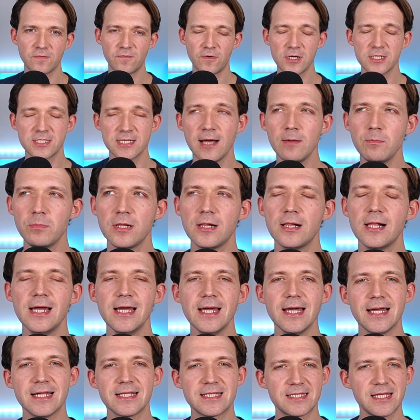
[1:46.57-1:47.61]
For example,
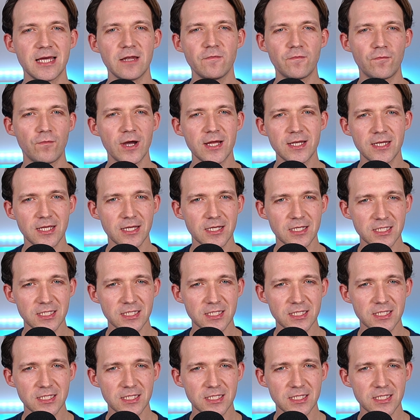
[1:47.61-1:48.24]
instead of writing